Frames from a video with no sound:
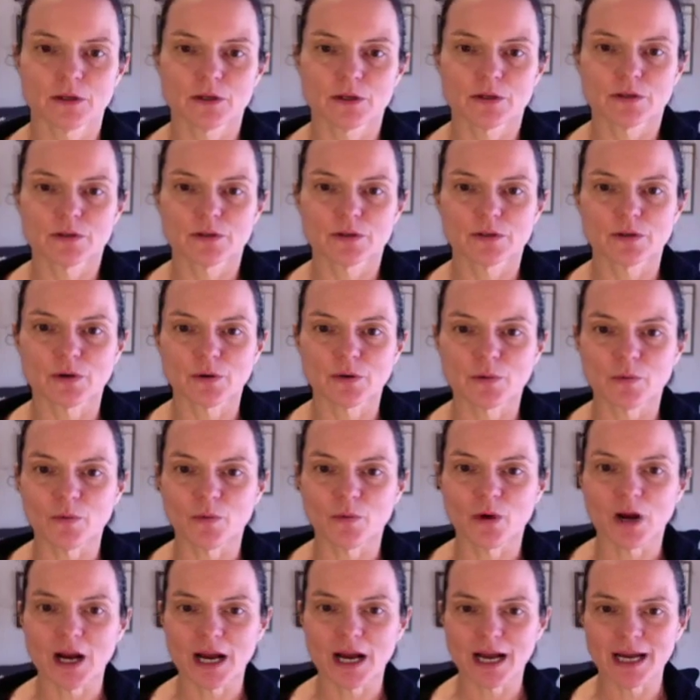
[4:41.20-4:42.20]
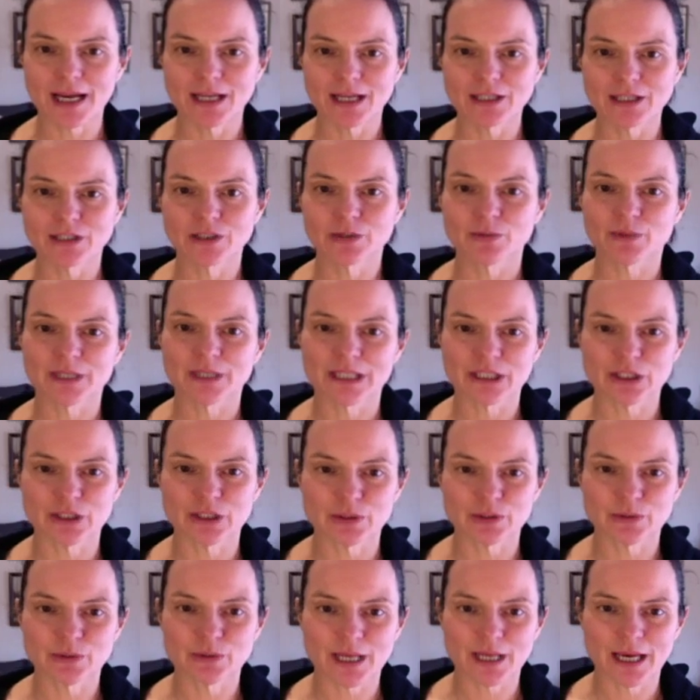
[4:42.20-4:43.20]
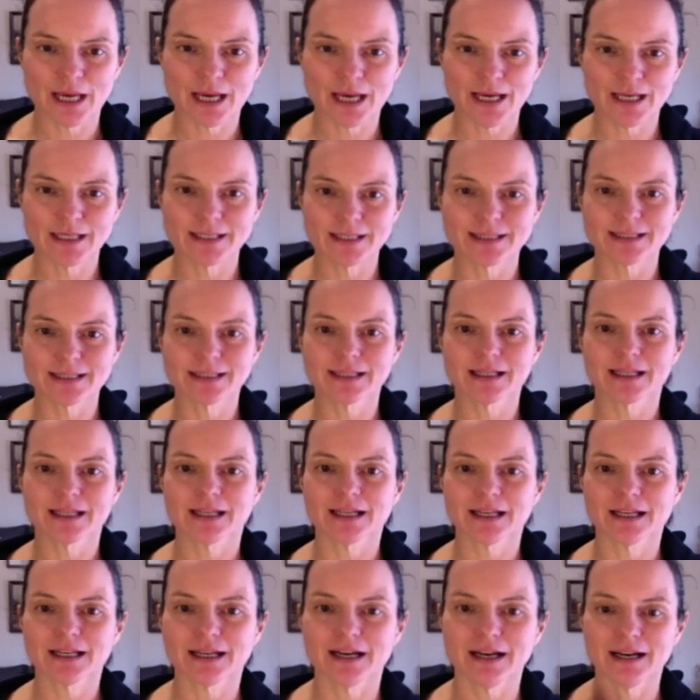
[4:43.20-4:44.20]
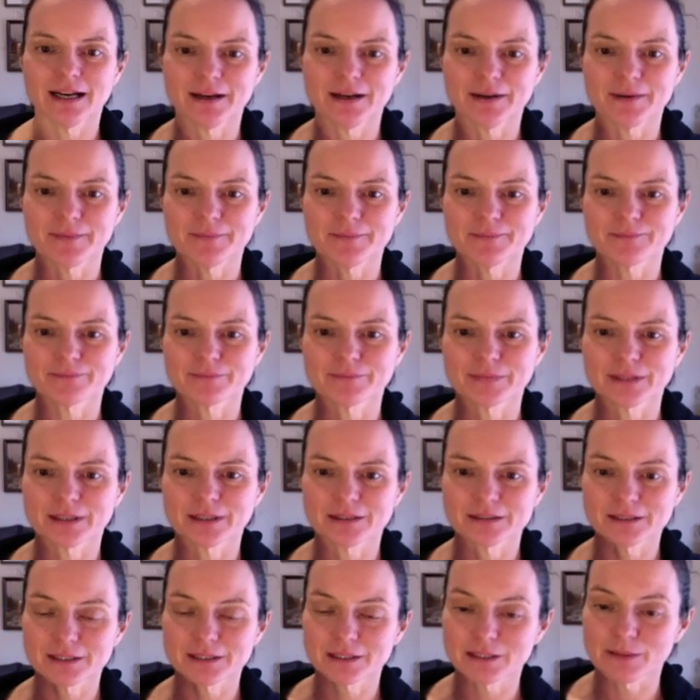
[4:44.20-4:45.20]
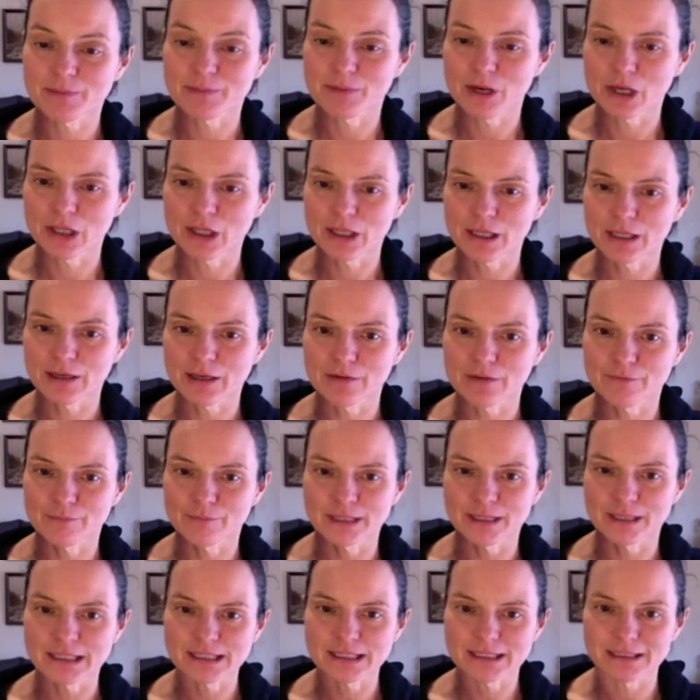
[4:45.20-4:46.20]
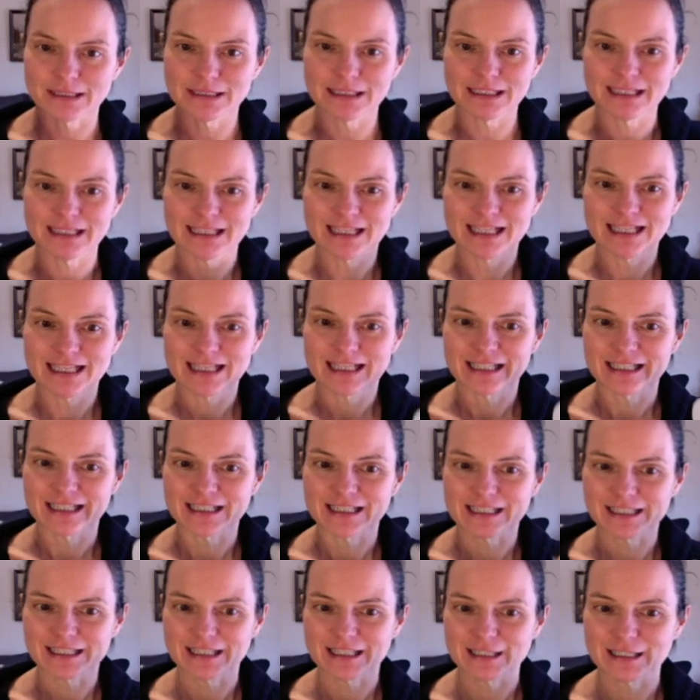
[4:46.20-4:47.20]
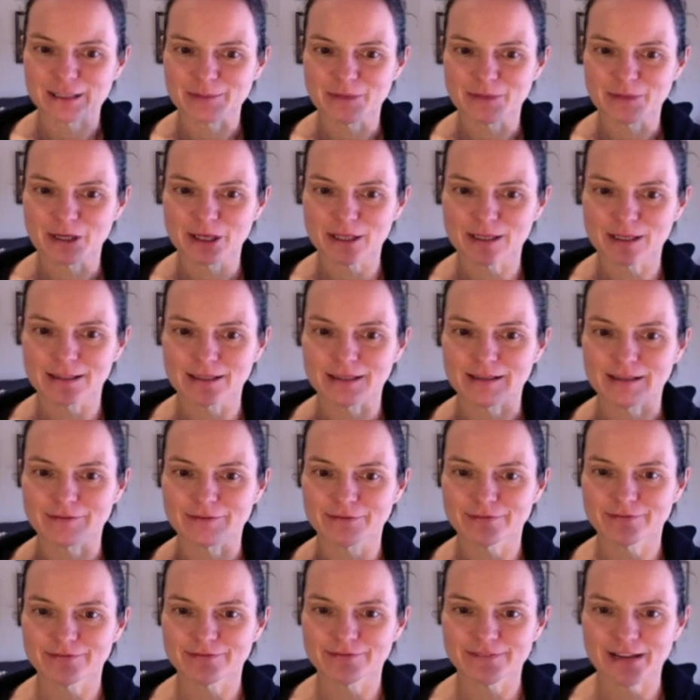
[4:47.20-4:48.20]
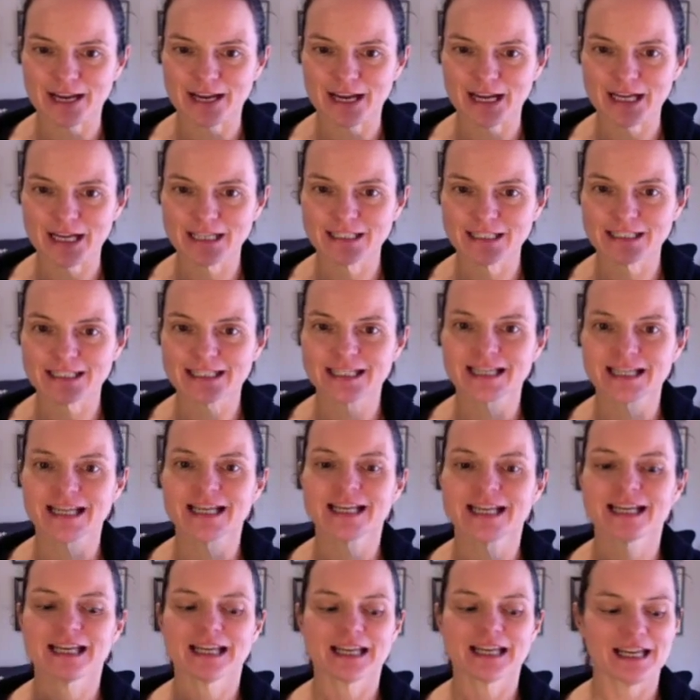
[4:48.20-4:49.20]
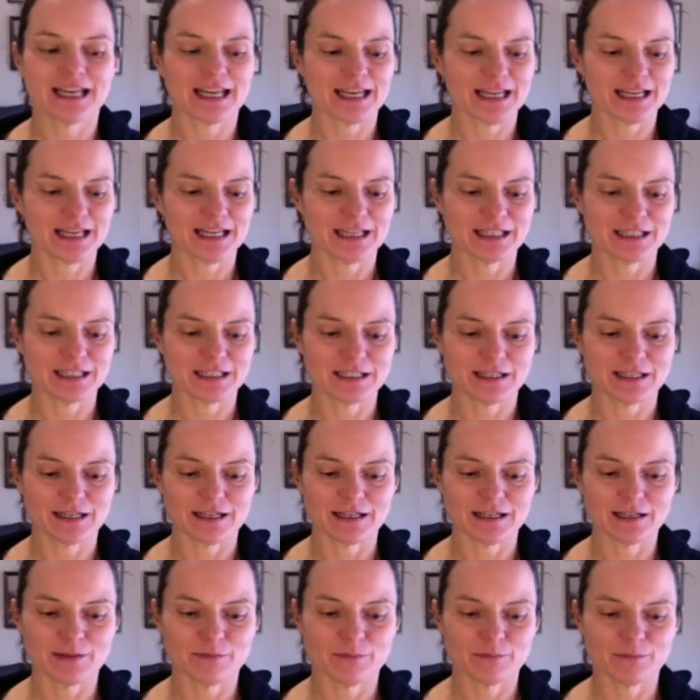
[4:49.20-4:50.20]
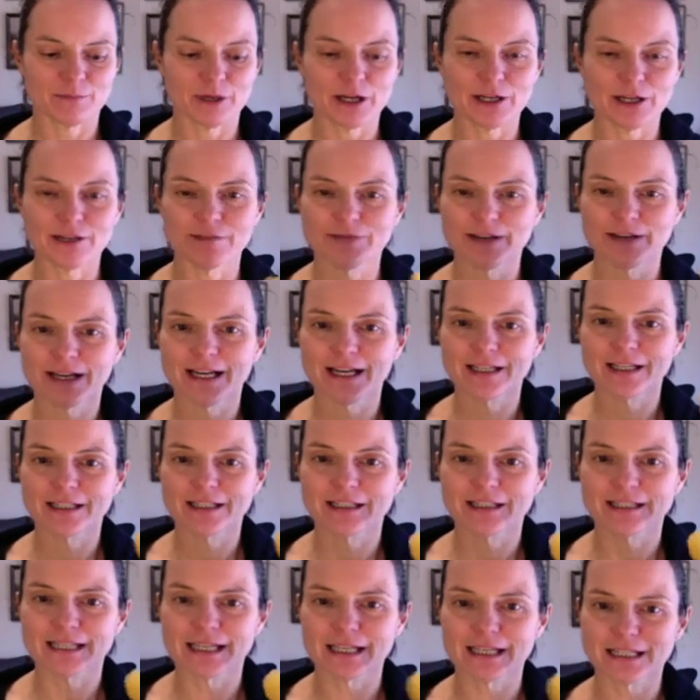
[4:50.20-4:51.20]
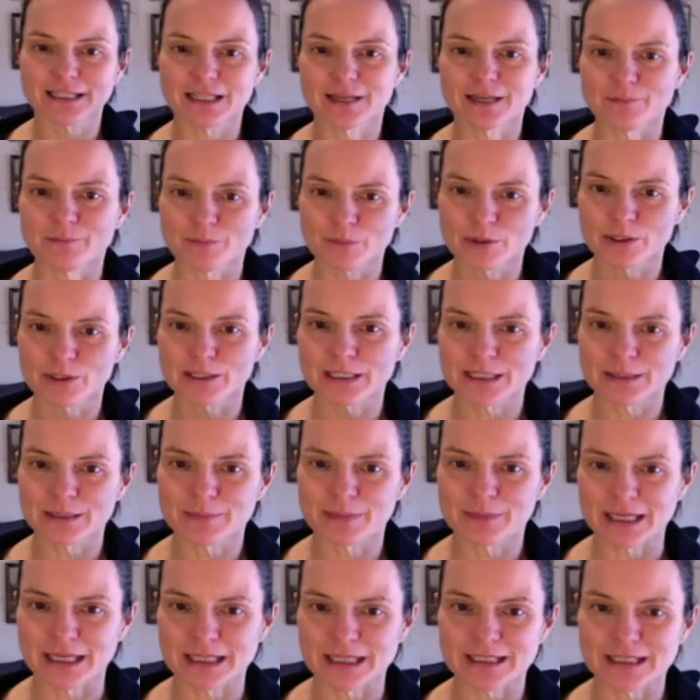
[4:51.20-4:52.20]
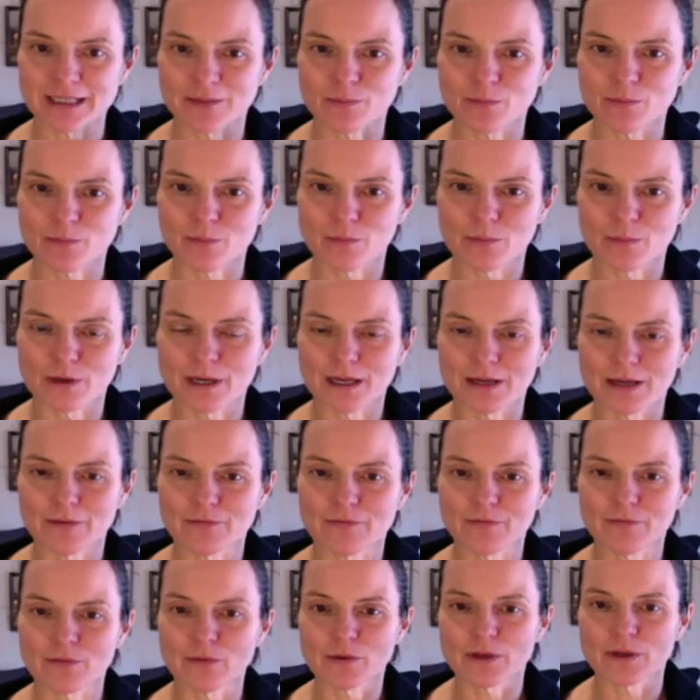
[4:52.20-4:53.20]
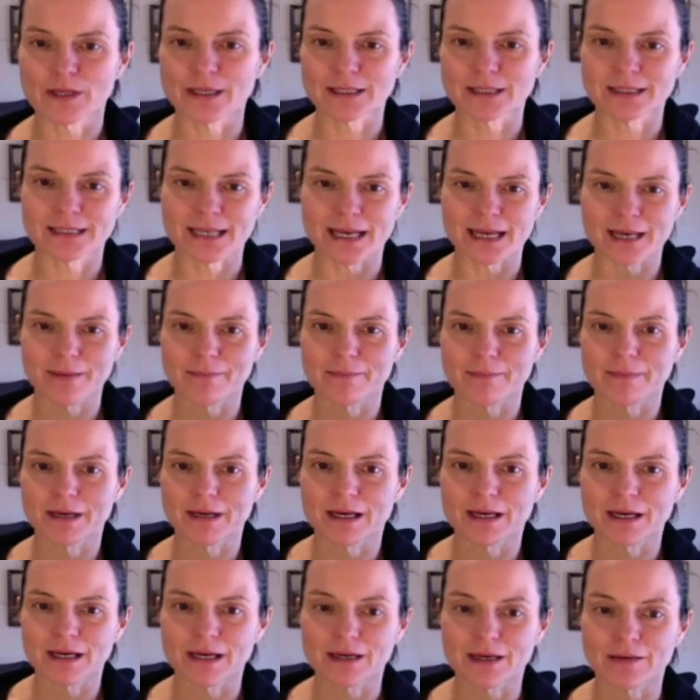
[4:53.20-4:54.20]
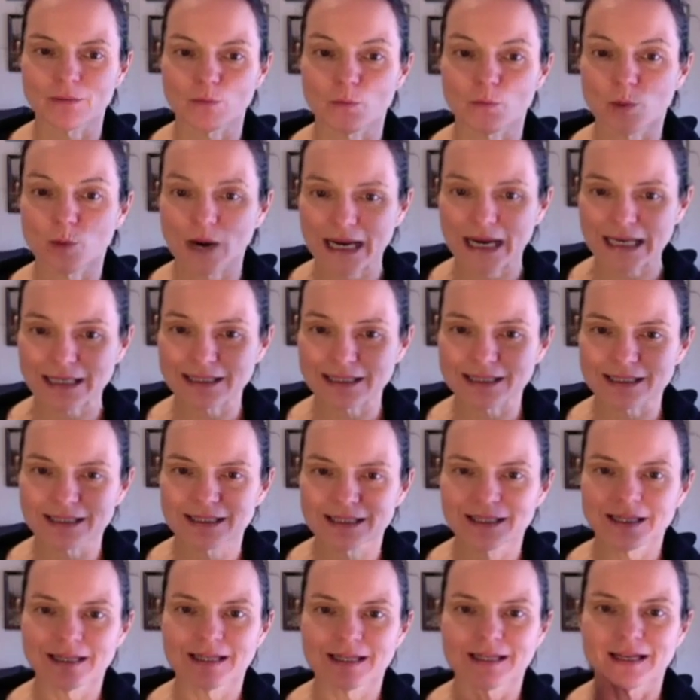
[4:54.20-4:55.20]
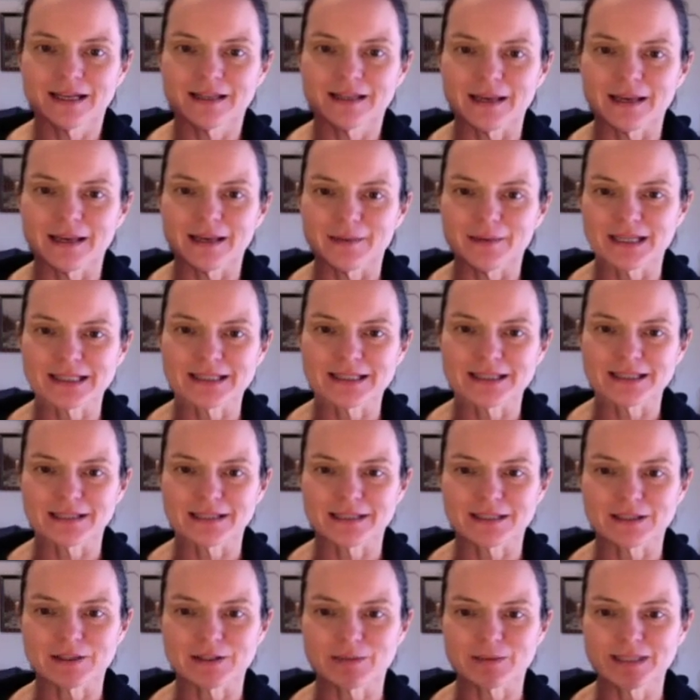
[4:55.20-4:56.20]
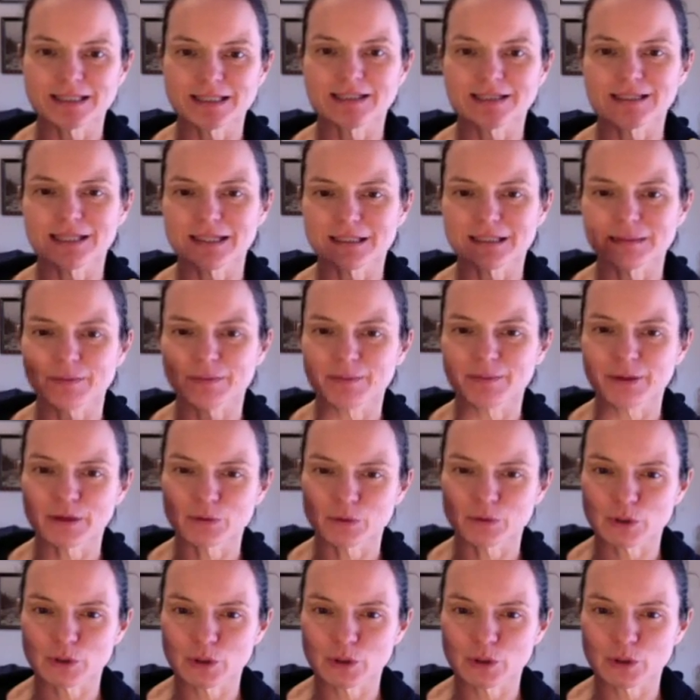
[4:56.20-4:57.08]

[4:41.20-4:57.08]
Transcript: So why do we do that? It's a model of muscle, and this is a model of fat. And body fat takes up more space and for the same weight that muscle does. So muscle takes up about